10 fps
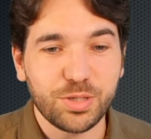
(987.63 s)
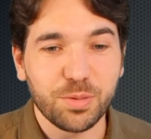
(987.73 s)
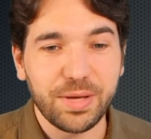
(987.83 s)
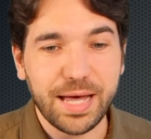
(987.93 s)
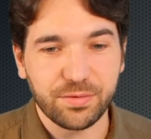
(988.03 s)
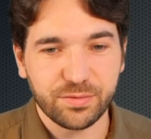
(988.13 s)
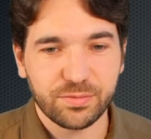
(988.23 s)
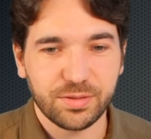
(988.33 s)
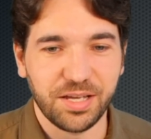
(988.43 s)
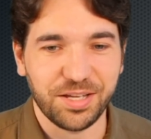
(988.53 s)
combative
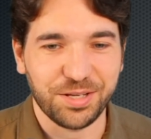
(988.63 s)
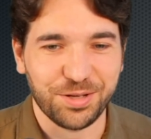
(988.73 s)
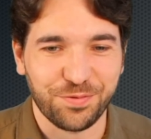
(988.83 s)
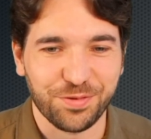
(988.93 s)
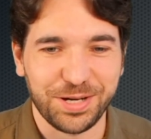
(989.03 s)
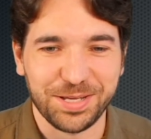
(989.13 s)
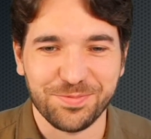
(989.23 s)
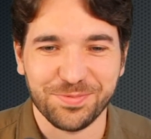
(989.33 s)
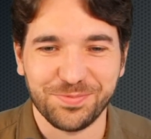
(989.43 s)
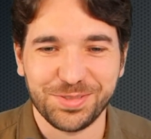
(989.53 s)
for him
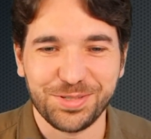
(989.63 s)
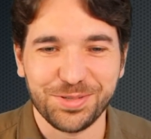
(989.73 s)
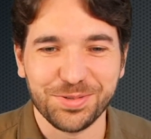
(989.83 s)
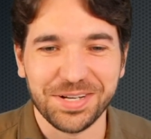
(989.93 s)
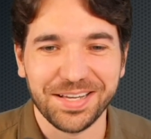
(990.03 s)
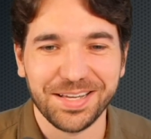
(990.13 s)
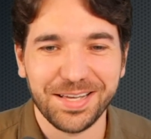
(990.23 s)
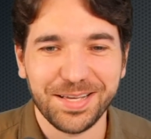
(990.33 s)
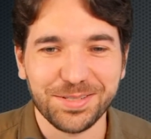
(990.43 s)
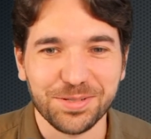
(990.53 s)
to
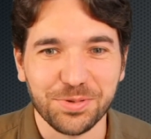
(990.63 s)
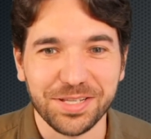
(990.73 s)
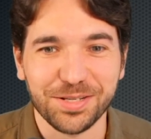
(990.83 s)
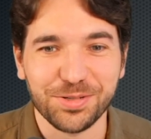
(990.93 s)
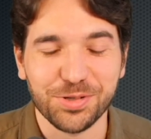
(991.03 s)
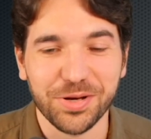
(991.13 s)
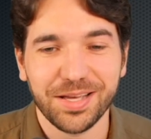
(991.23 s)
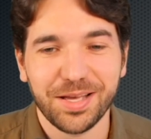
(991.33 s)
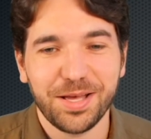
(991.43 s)
really enjoy.